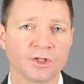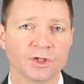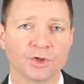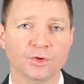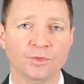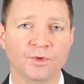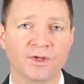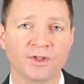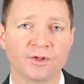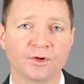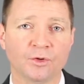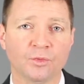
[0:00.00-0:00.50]

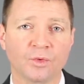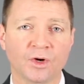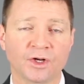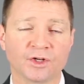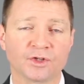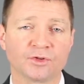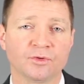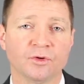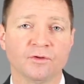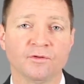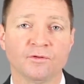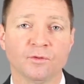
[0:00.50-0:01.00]
You either
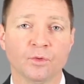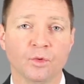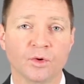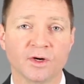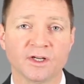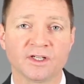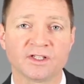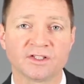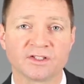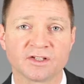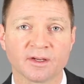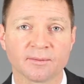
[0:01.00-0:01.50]
want to
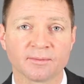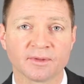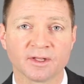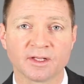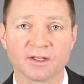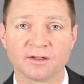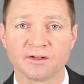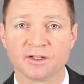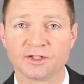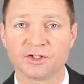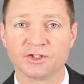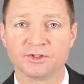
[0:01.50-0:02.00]
avoid
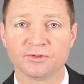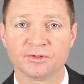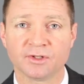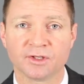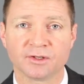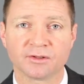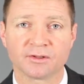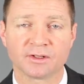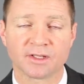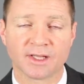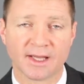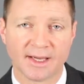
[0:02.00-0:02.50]
something that you
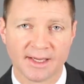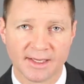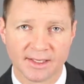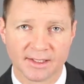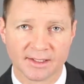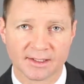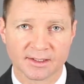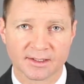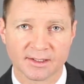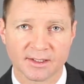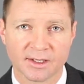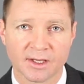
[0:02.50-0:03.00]
don't
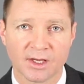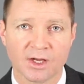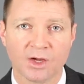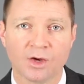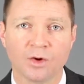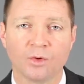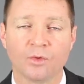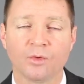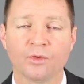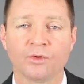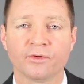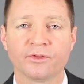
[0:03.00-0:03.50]
like
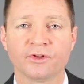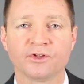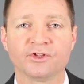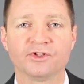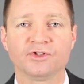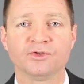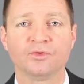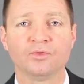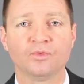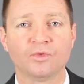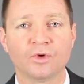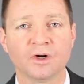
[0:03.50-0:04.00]
or
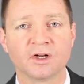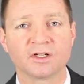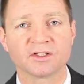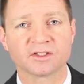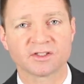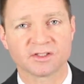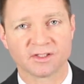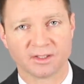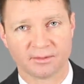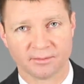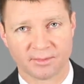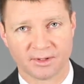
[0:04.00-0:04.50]
that you
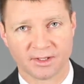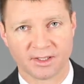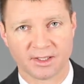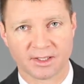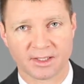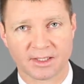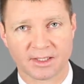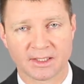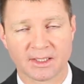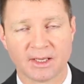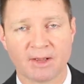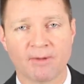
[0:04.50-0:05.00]
want
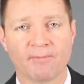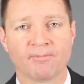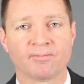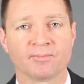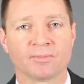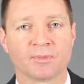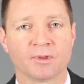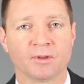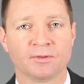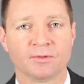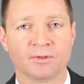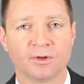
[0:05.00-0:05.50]
something.
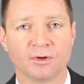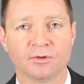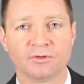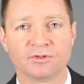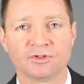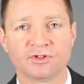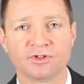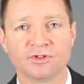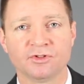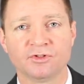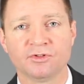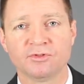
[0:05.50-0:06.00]

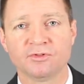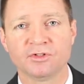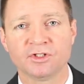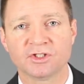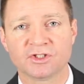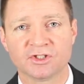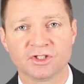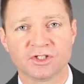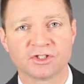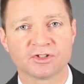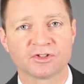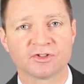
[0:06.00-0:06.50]
Those two
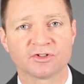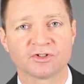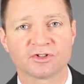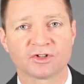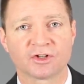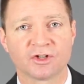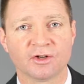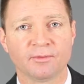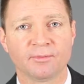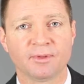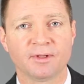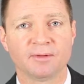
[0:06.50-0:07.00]
decisions are
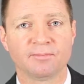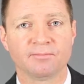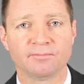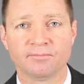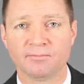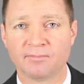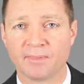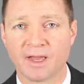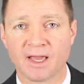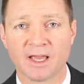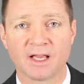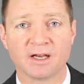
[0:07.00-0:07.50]
going to be
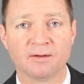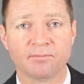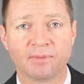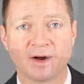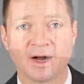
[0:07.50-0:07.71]
made